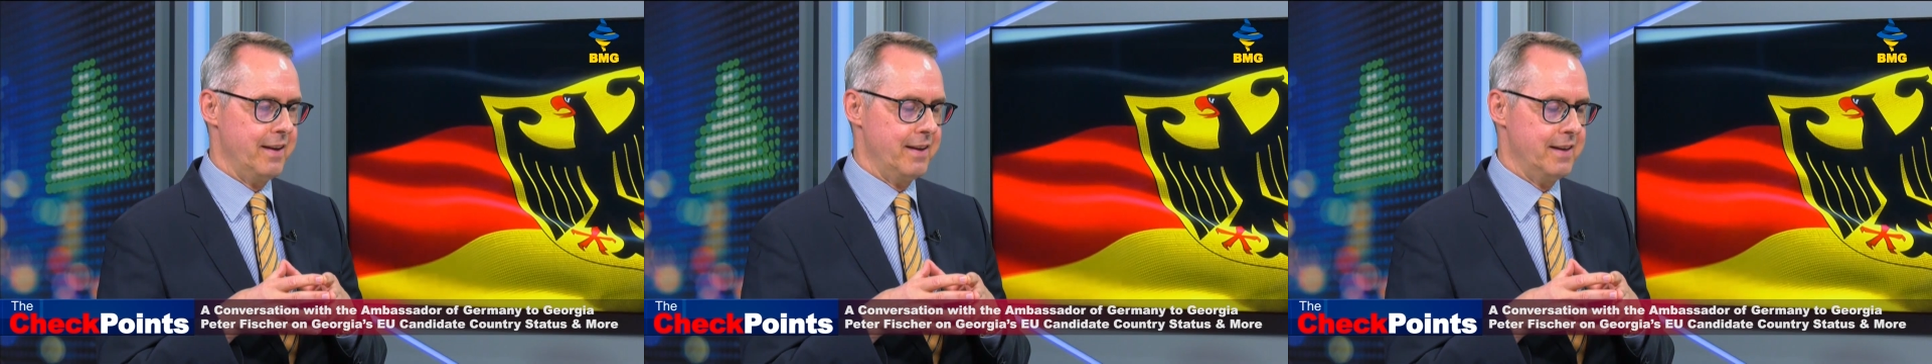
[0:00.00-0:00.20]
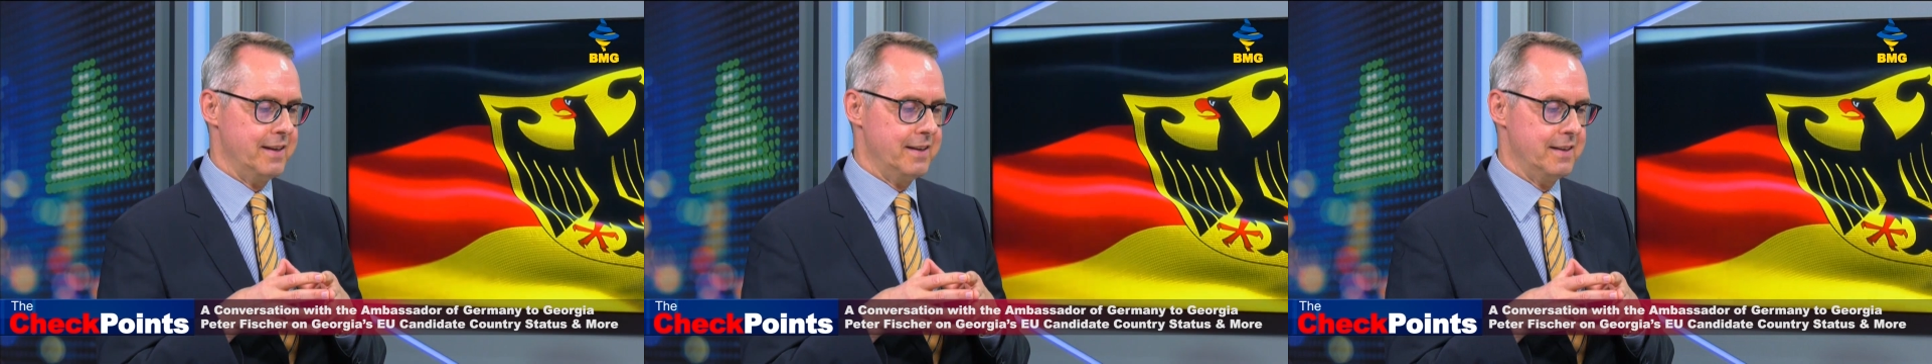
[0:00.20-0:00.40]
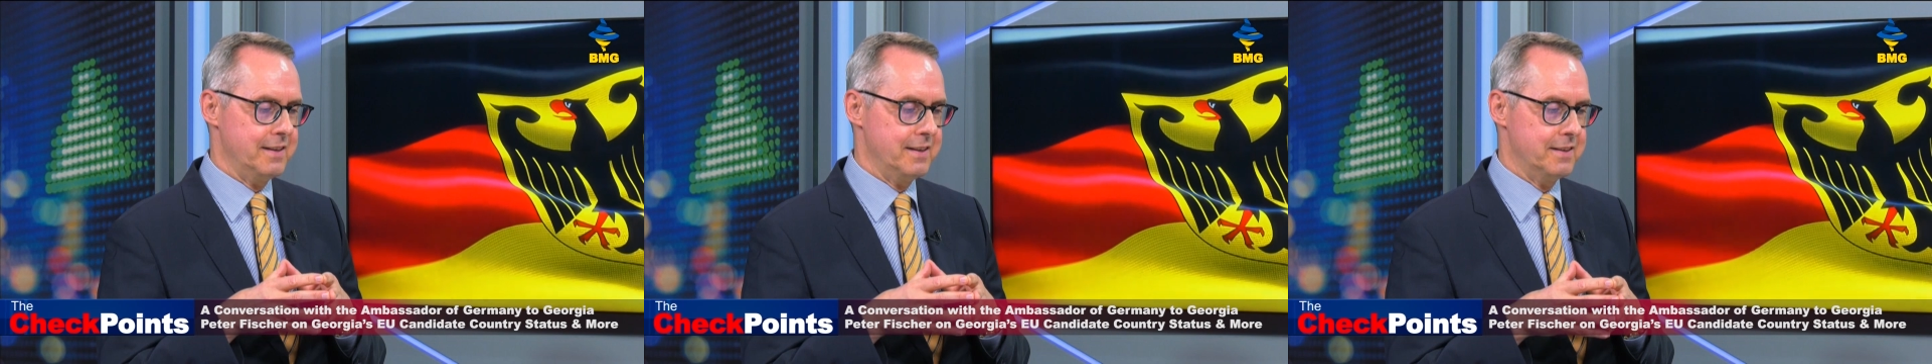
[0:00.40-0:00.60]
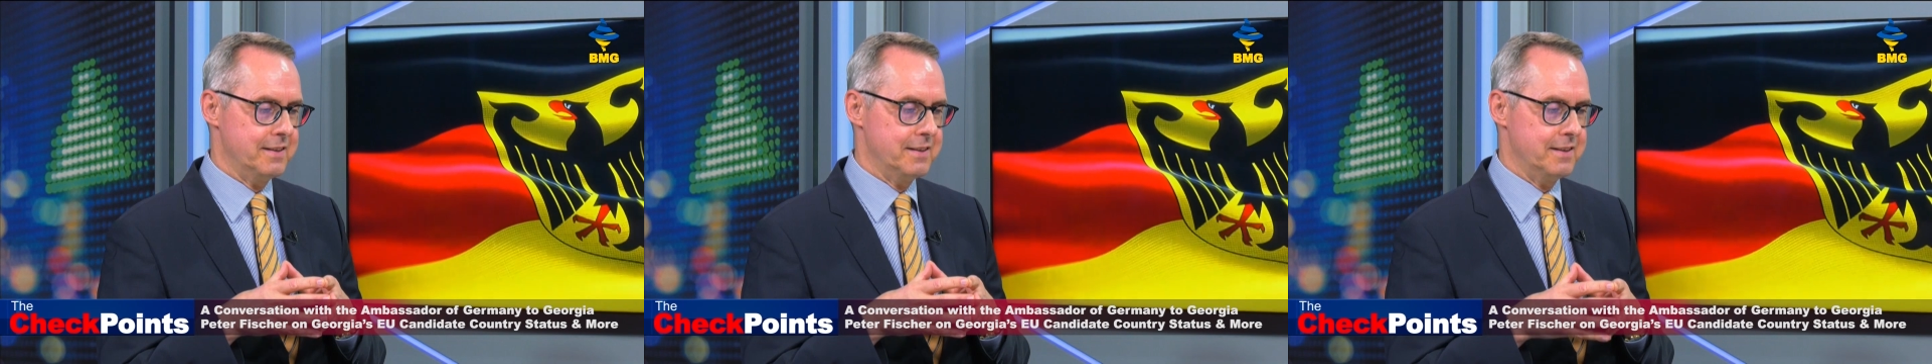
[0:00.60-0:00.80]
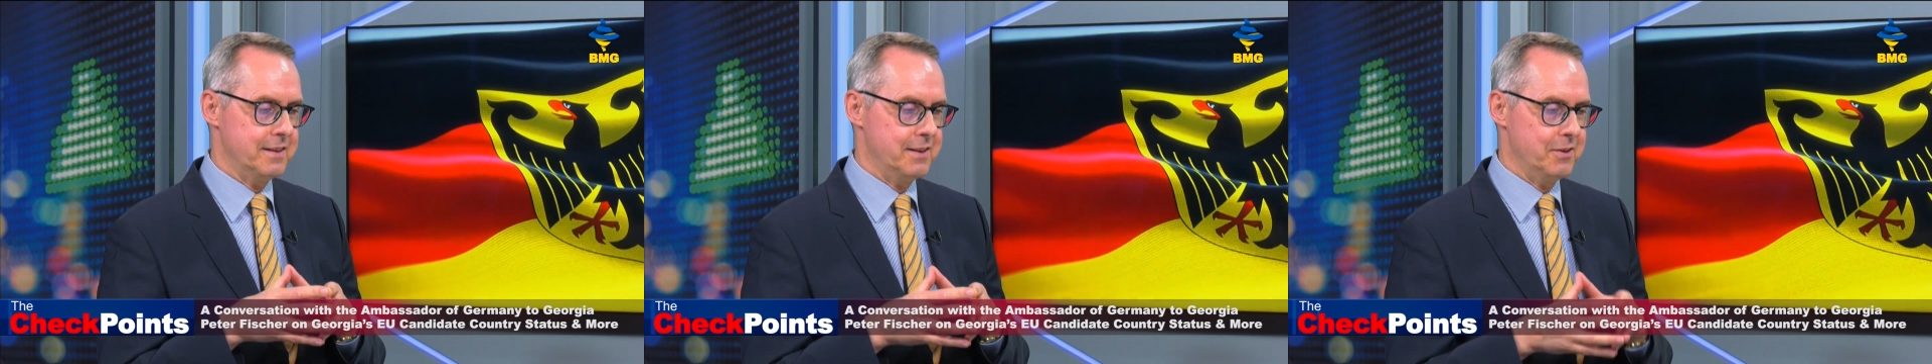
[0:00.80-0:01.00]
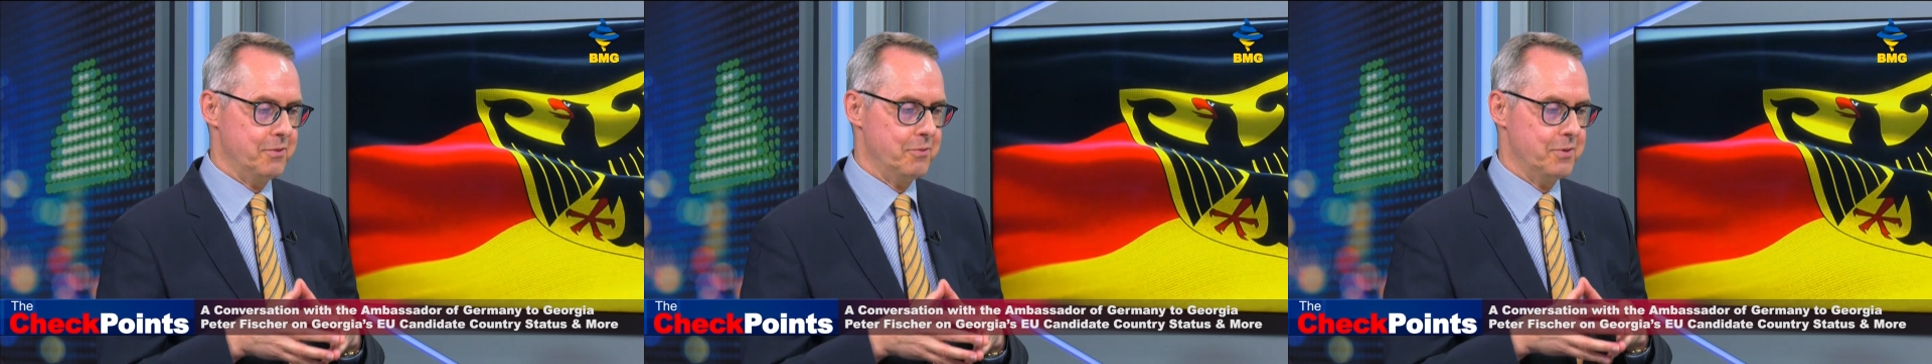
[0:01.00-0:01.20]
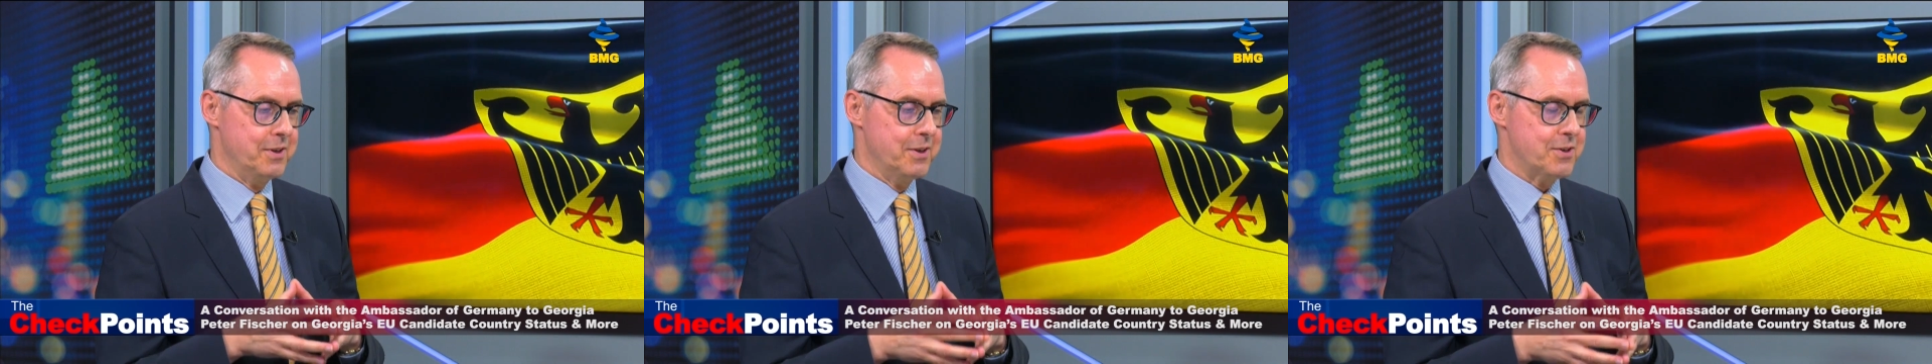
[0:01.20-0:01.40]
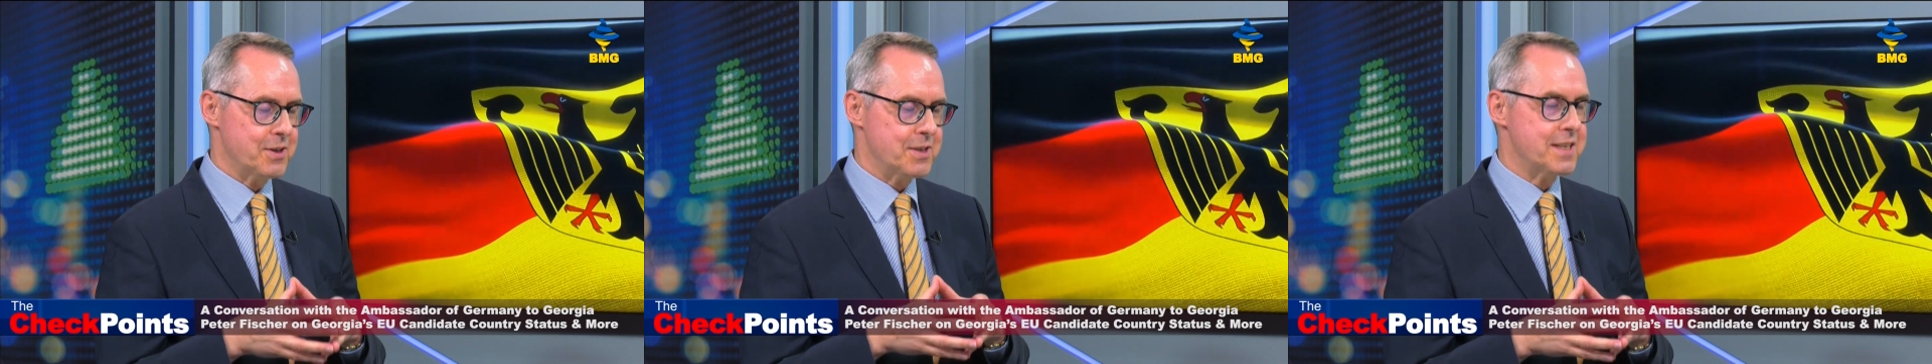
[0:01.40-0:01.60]

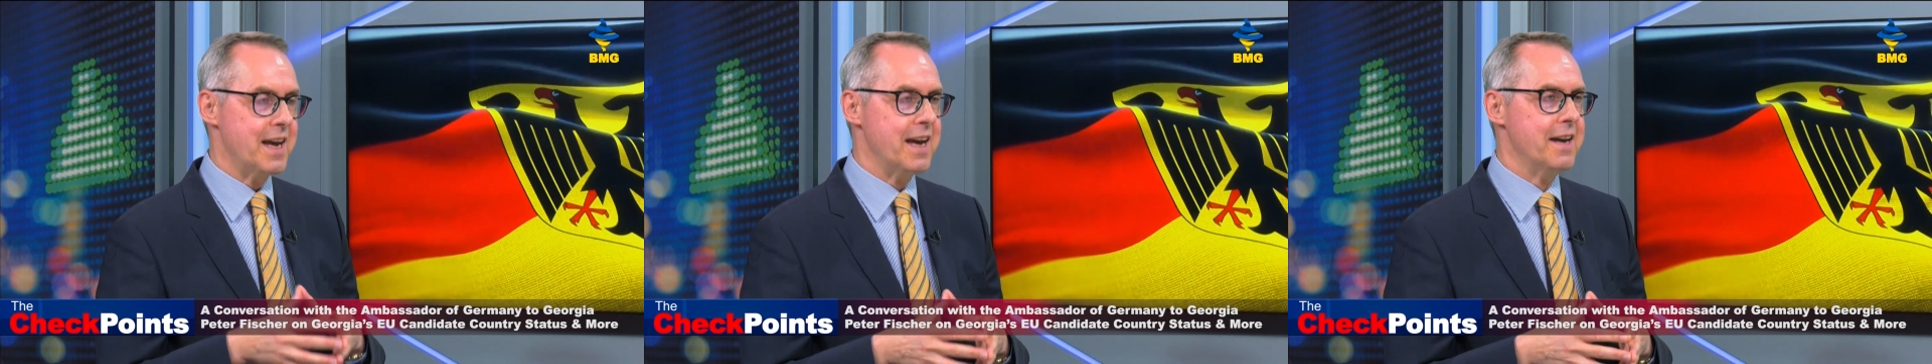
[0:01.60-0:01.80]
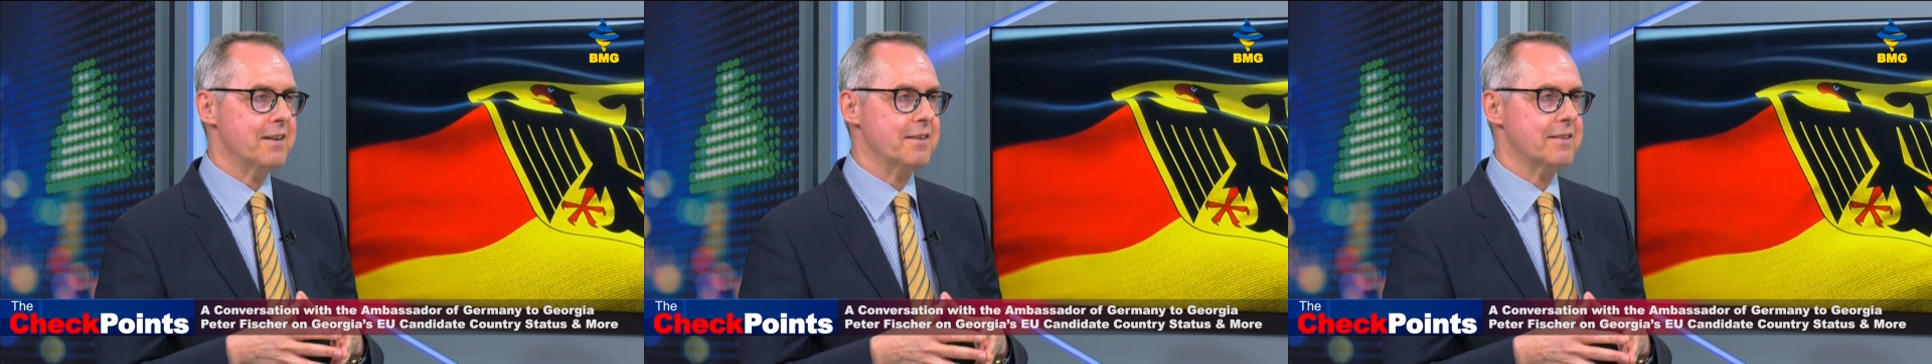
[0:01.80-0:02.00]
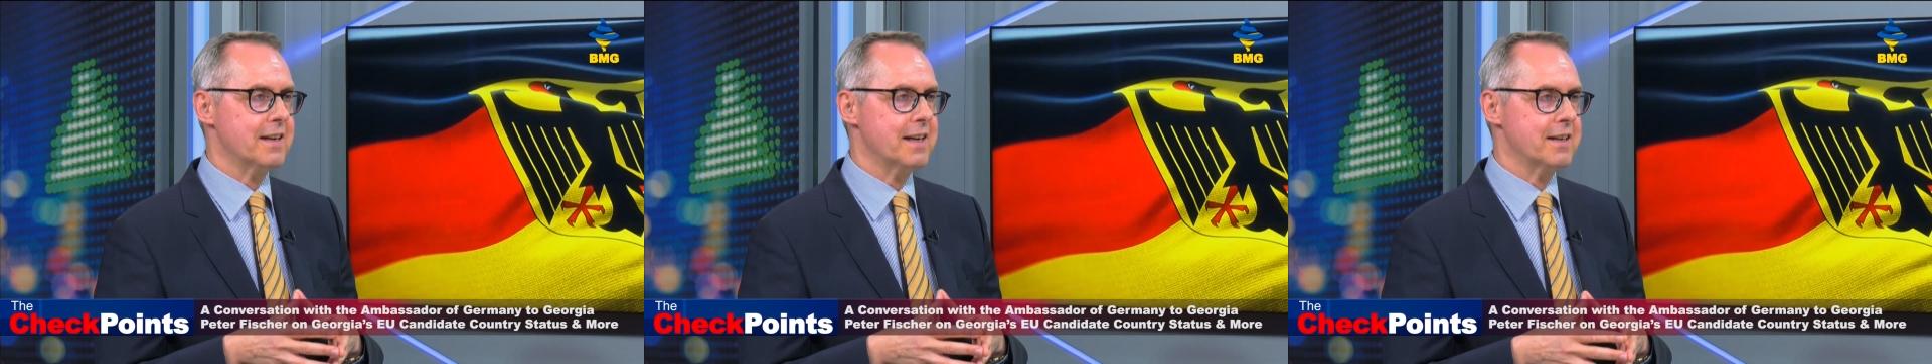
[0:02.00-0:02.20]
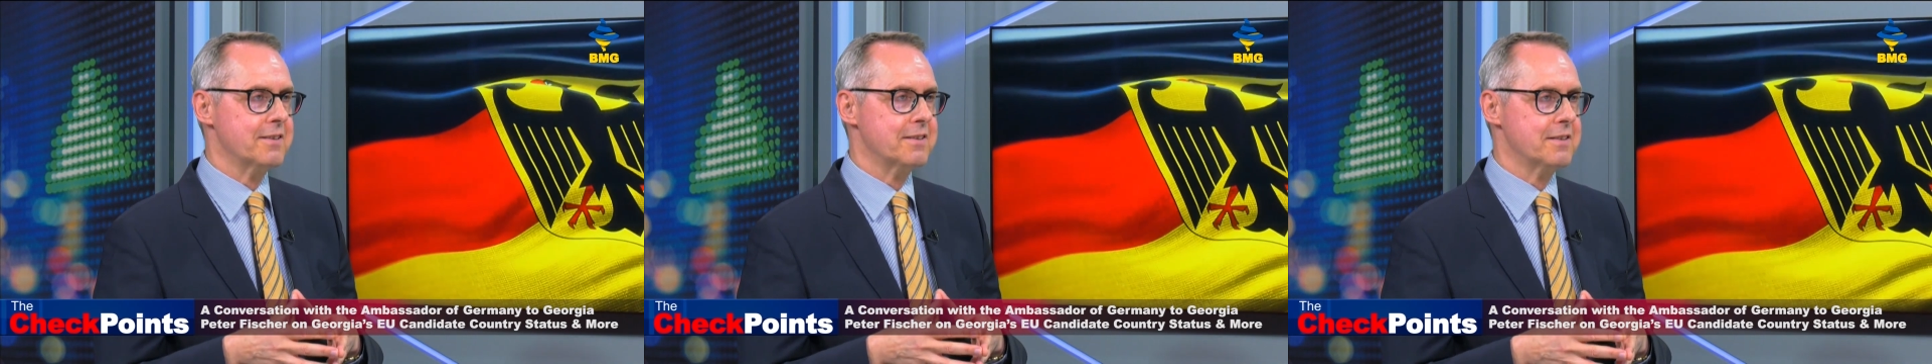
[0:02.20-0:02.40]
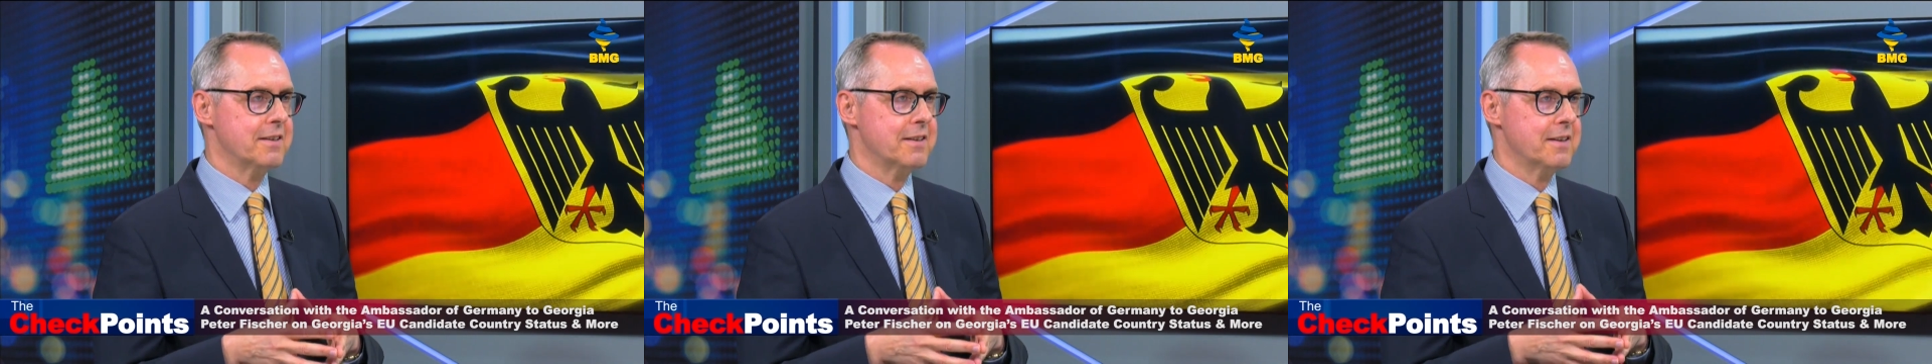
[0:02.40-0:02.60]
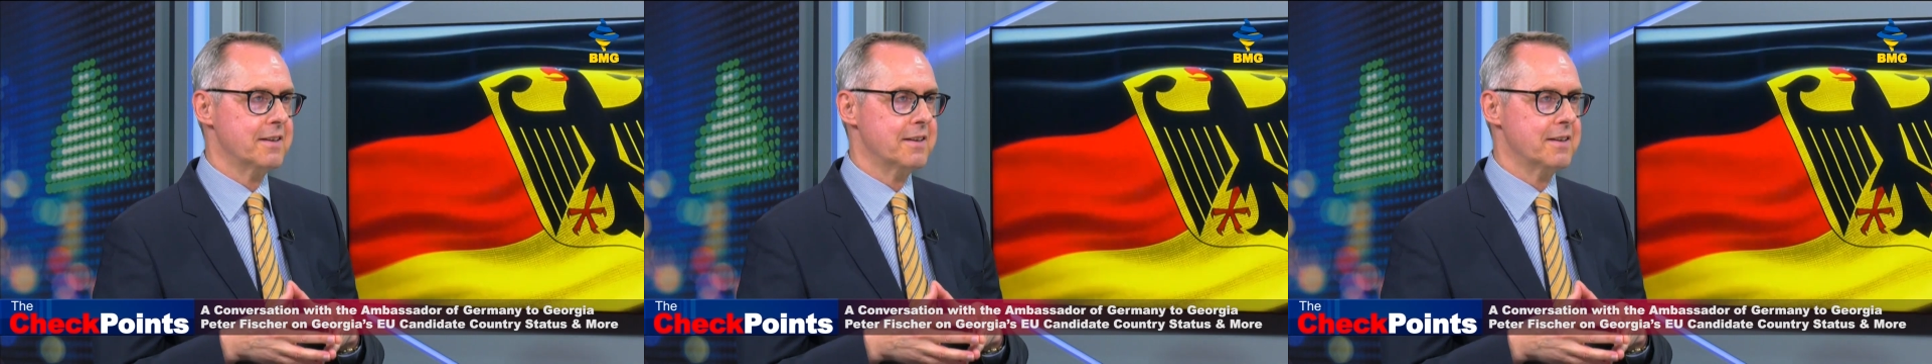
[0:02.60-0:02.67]
a saying that